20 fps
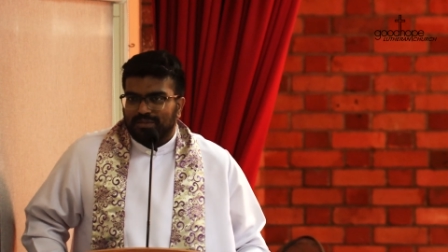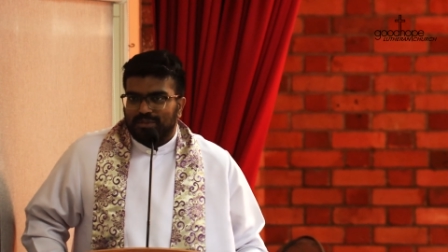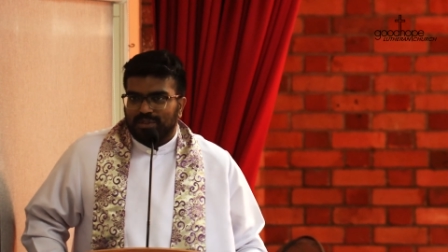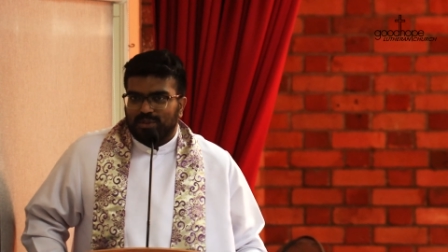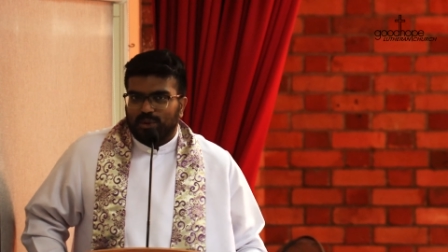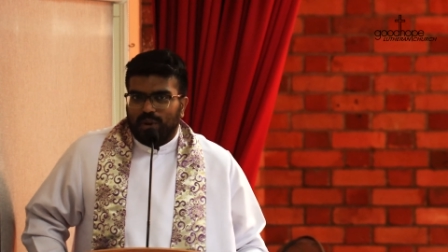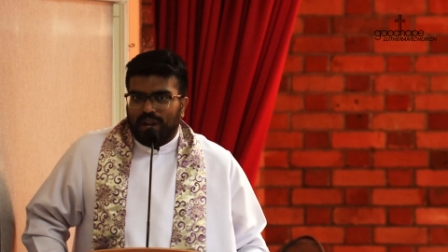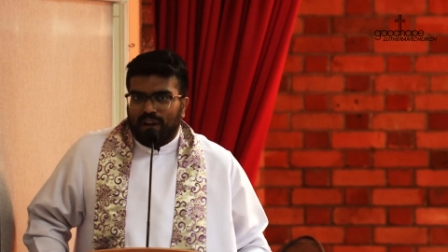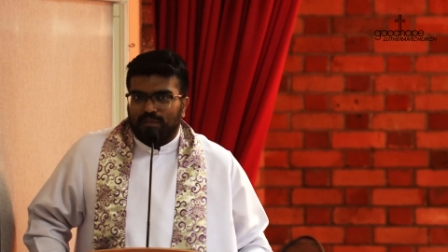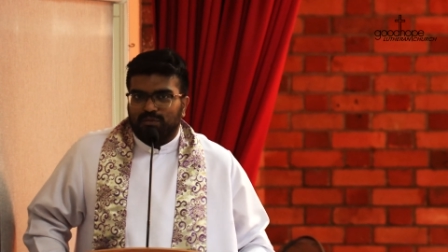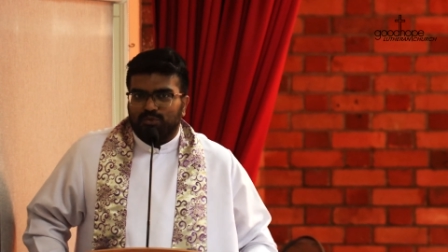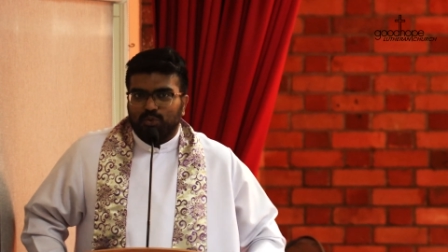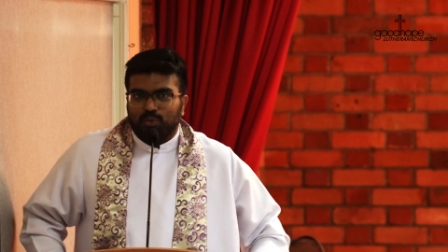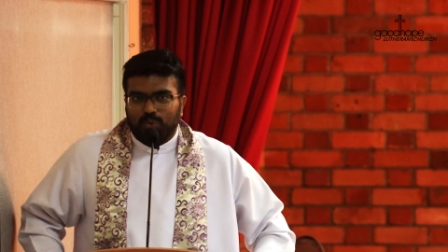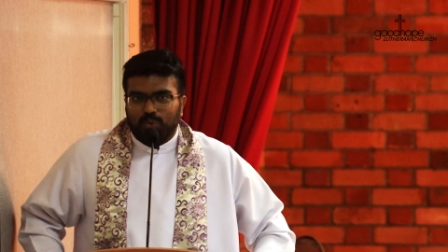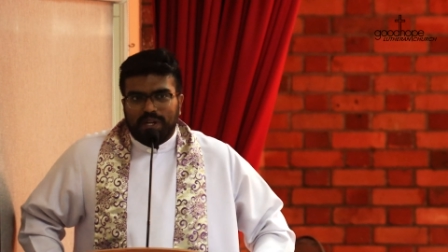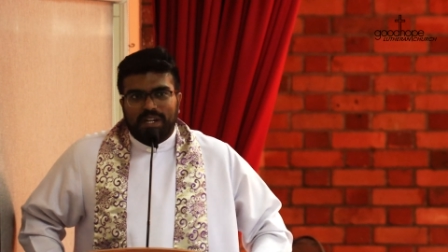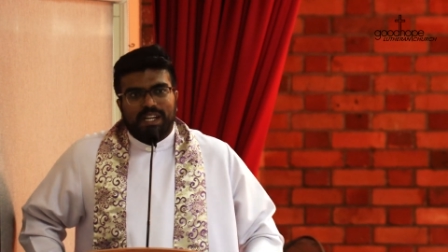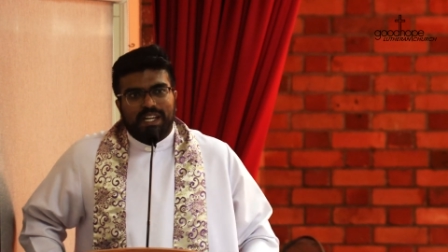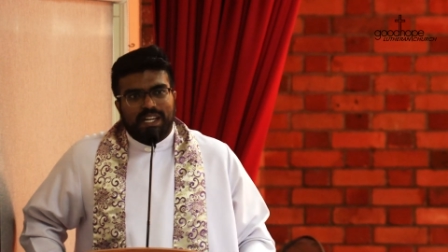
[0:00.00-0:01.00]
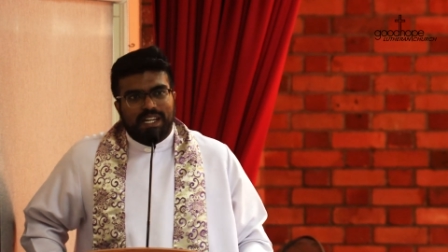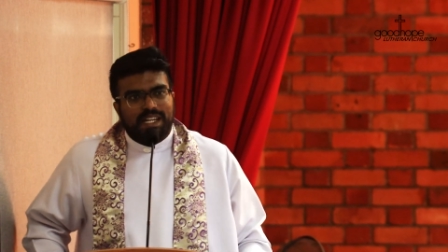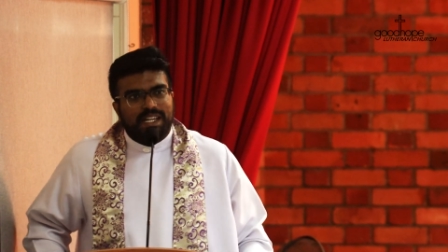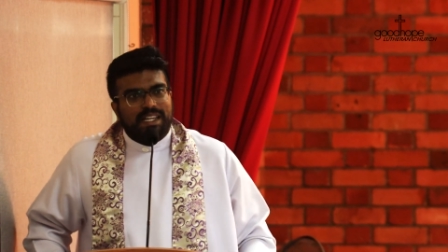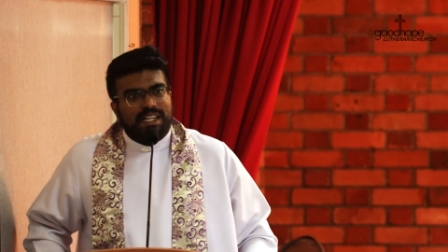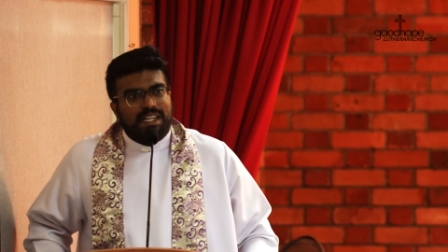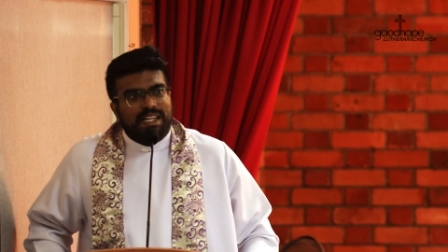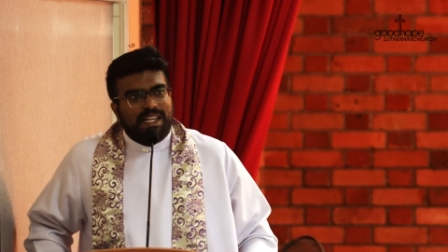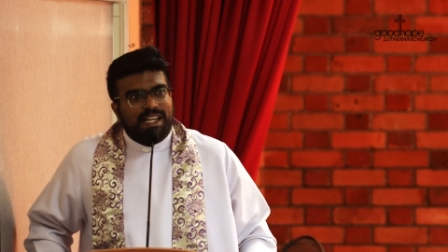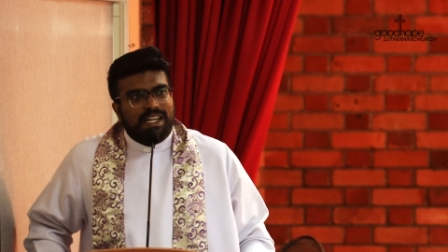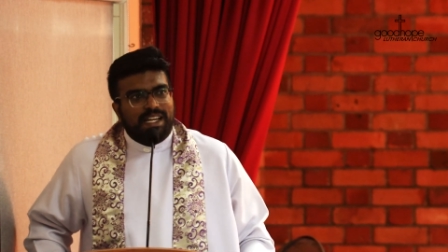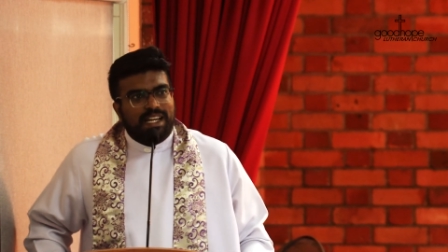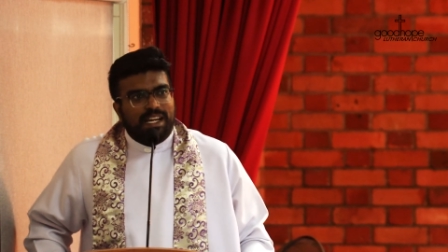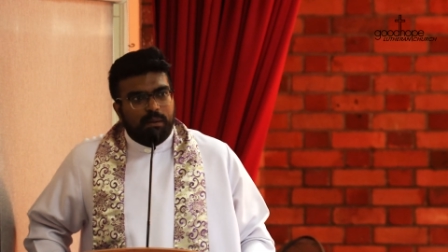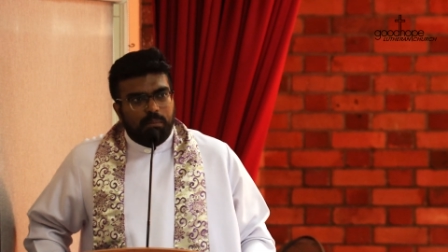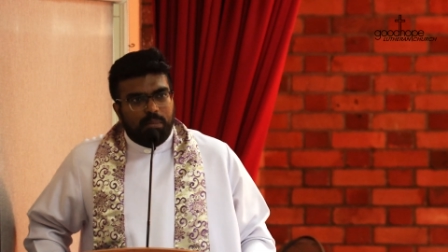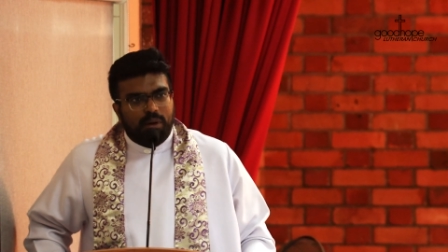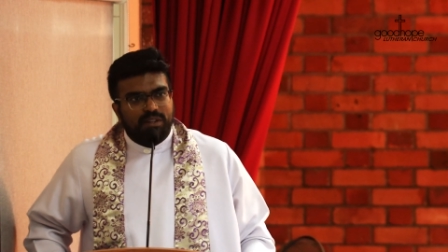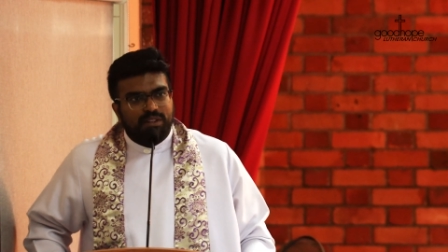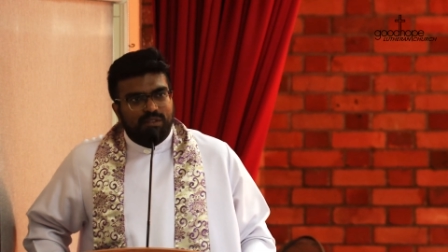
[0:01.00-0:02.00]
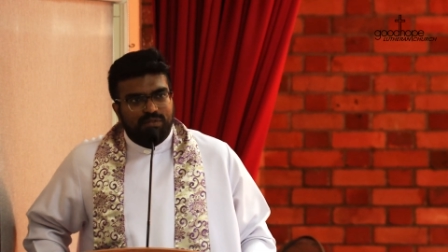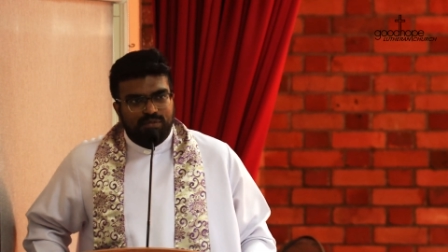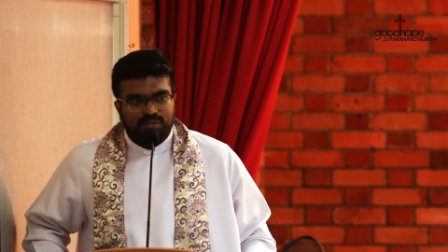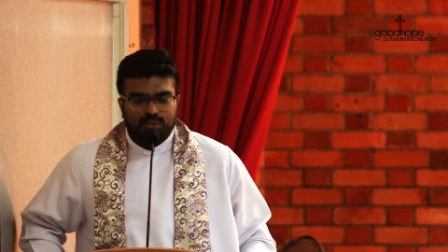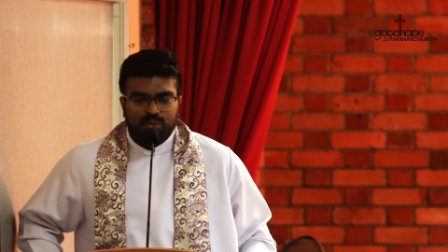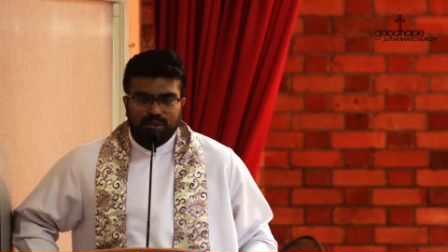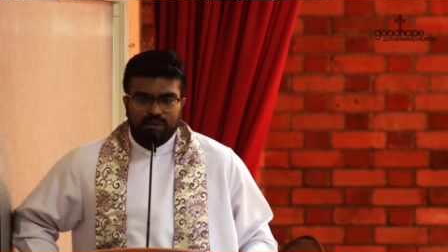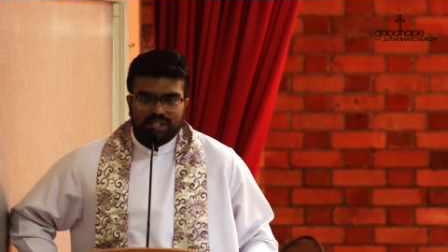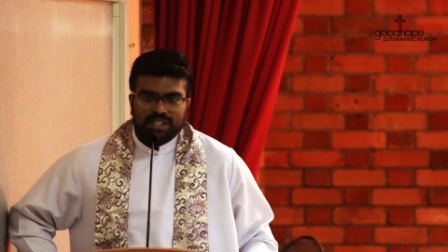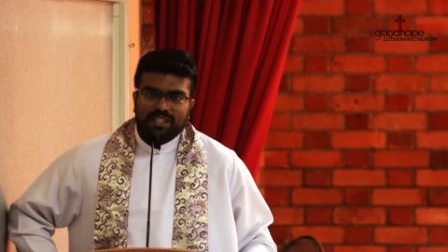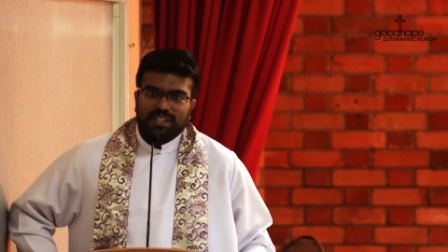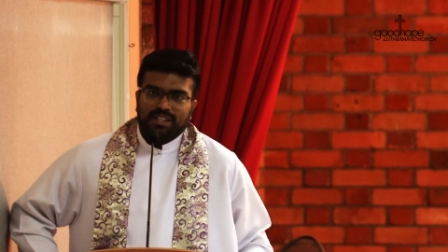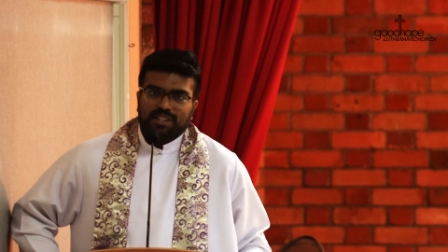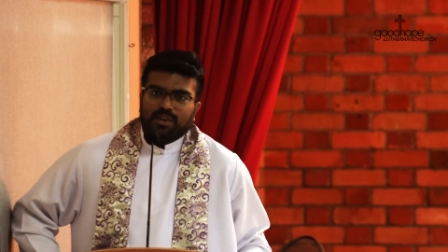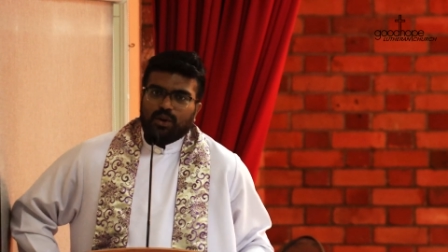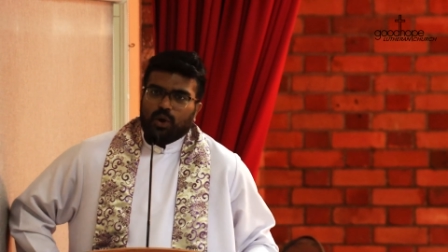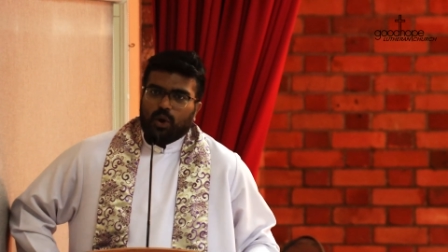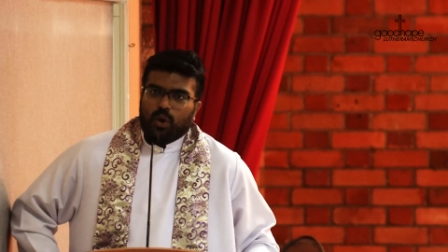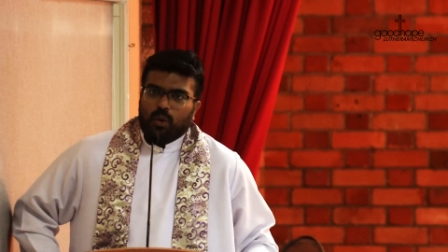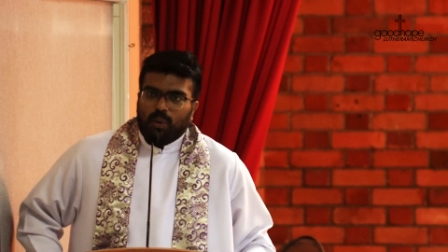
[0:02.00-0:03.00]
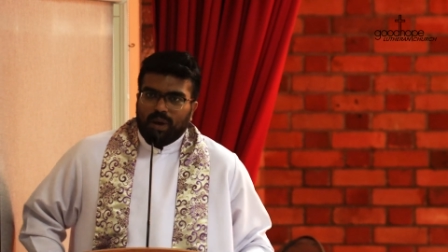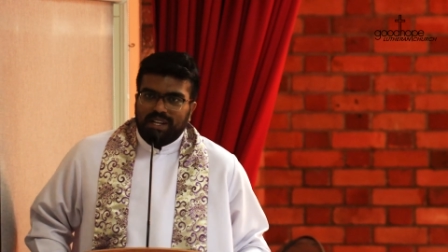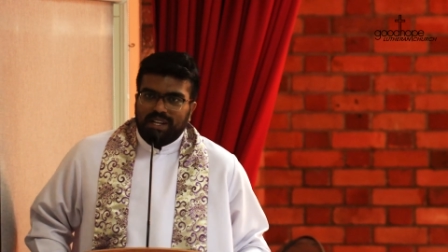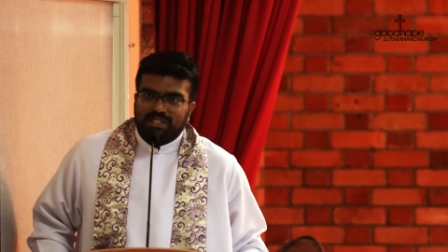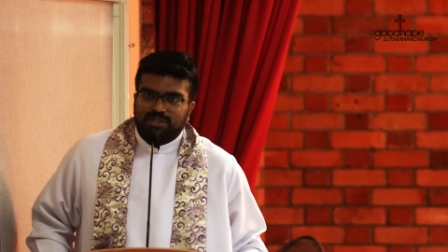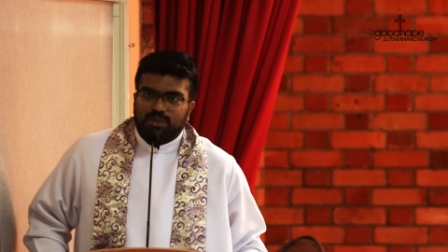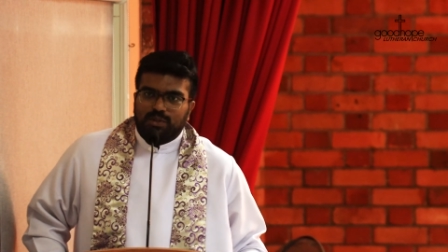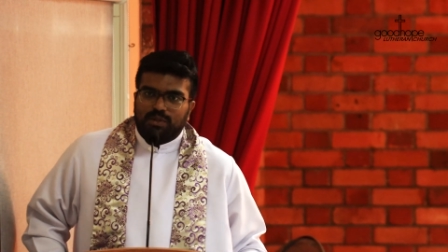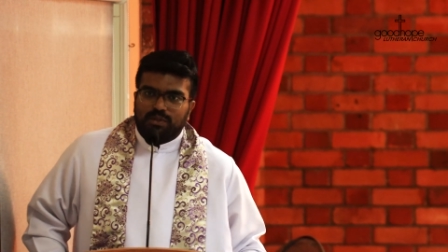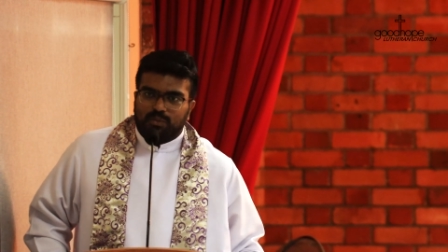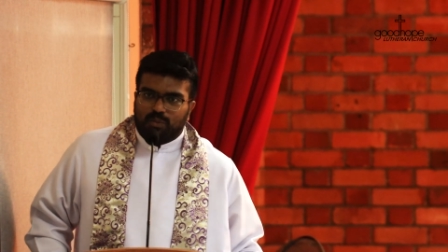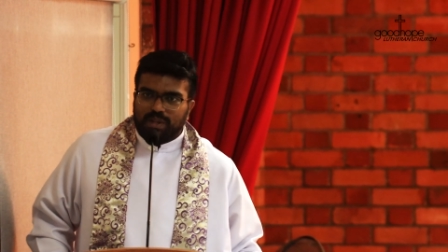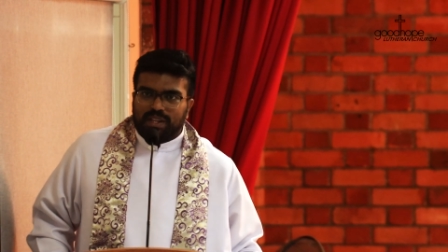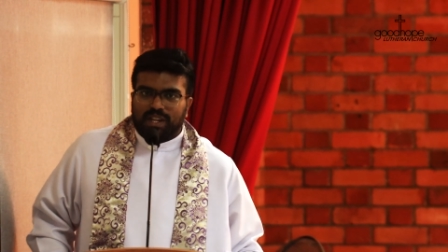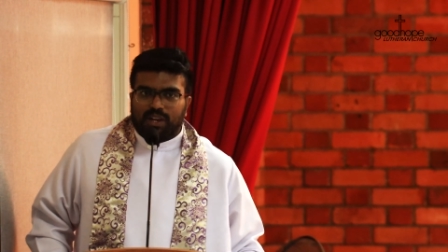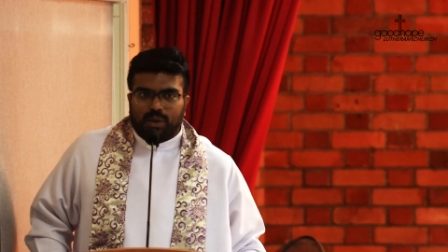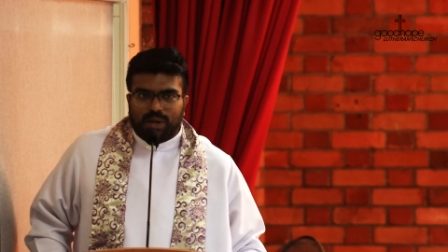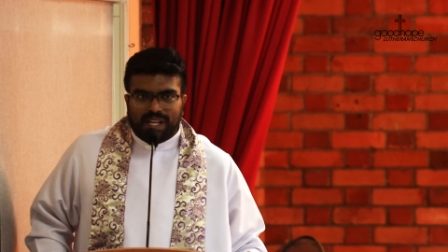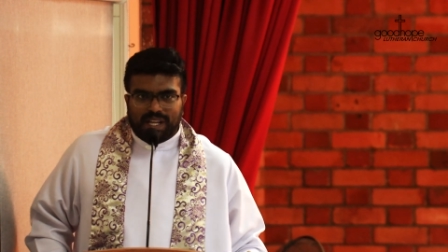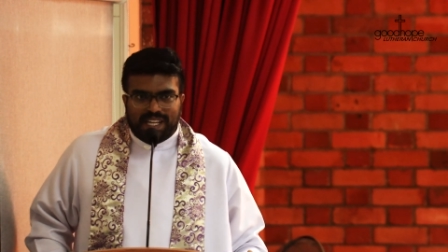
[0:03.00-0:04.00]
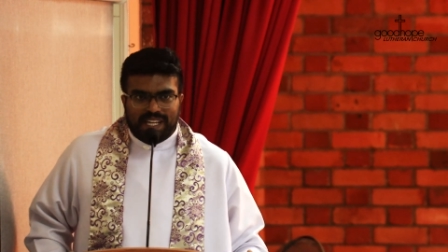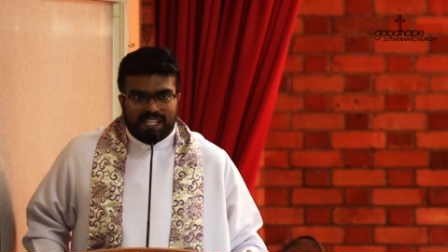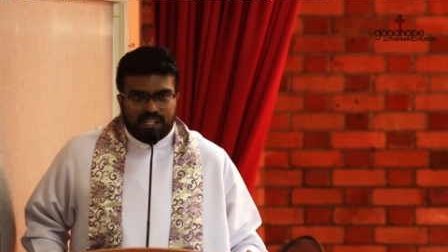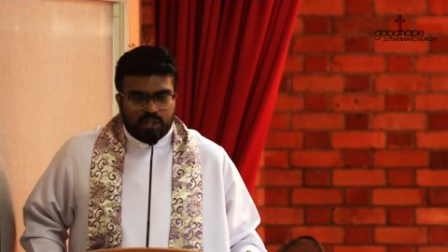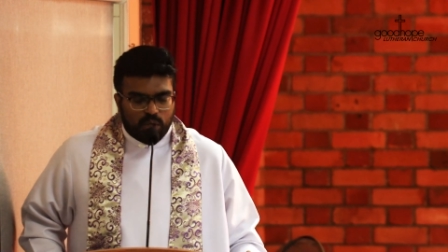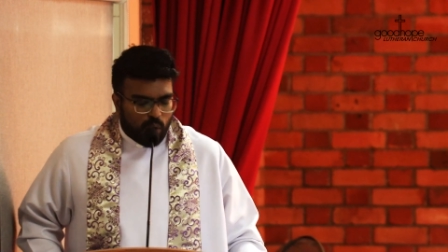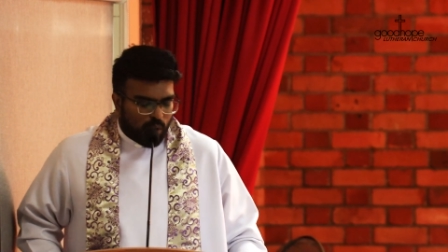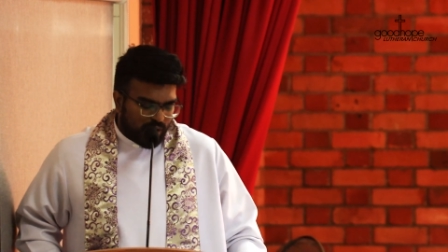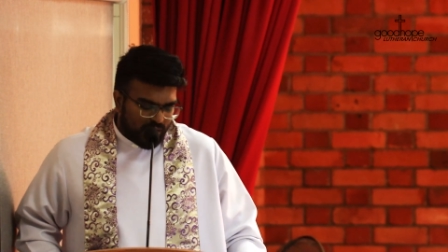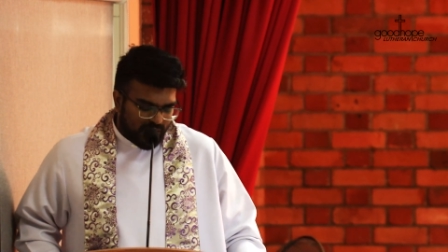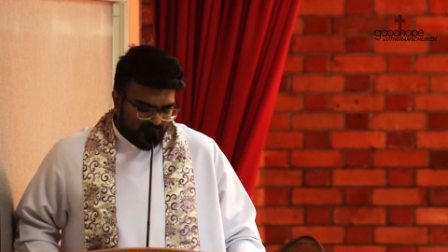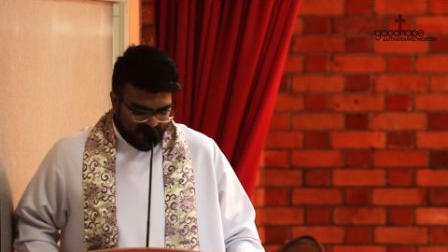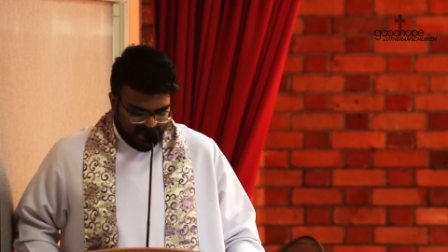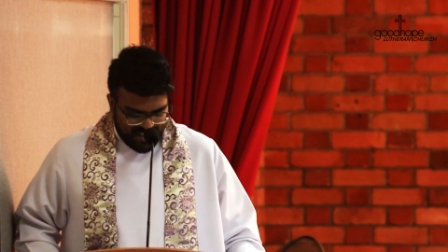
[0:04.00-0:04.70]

We don't have to worry about the food or what is what they're going to eat on.